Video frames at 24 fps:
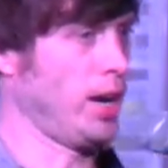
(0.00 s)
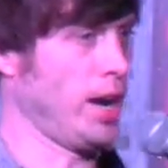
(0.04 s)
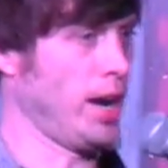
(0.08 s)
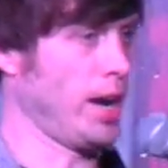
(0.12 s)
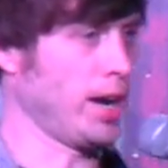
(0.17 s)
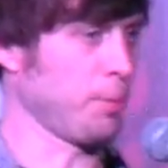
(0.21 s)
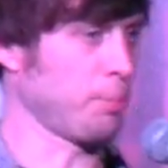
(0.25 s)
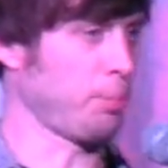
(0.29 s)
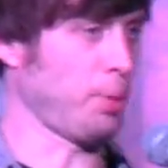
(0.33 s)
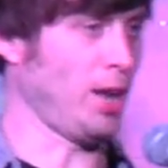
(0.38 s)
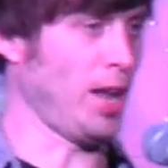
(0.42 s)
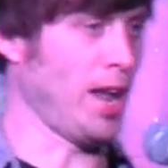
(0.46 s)

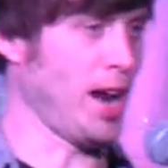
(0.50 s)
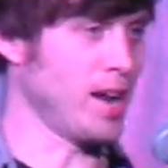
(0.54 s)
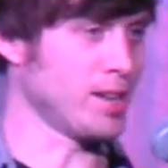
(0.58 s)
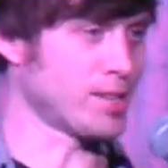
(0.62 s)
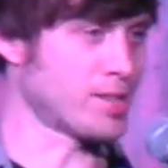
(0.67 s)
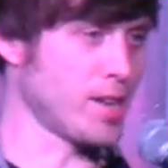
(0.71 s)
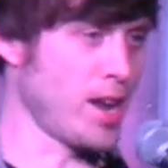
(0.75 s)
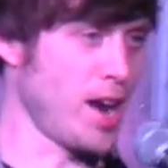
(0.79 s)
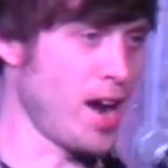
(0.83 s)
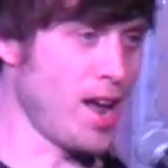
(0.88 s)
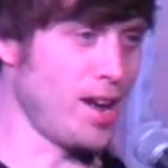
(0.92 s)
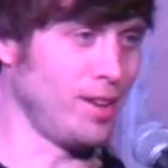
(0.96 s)
hang
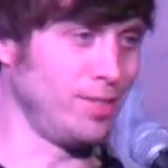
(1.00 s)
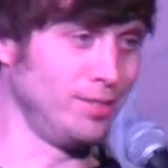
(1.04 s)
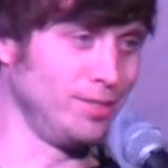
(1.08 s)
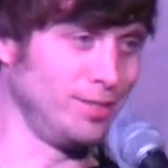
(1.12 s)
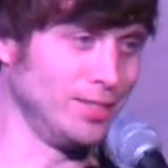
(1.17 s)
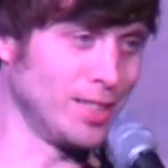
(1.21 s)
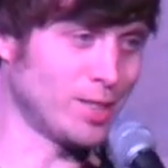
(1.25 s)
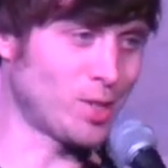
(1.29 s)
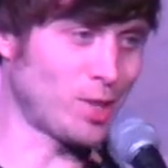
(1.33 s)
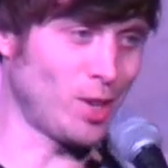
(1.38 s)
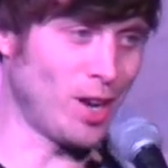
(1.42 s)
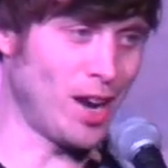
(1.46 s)
plants in it.
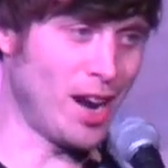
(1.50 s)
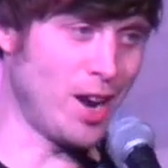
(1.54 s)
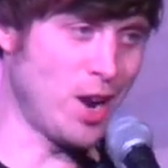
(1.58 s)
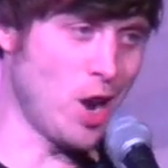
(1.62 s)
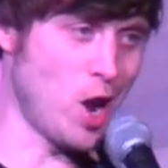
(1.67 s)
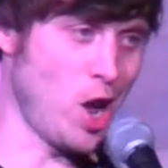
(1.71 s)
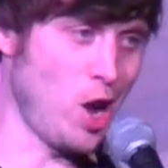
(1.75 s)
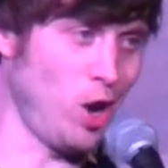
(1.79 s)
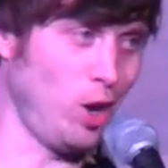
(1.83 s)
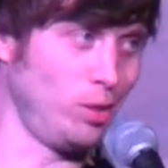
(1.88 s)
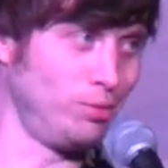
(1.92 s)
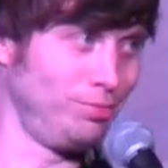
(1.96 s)
That's what I
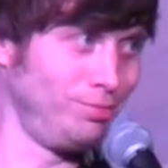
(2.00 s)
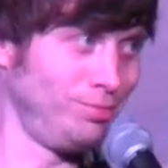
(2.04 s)
do.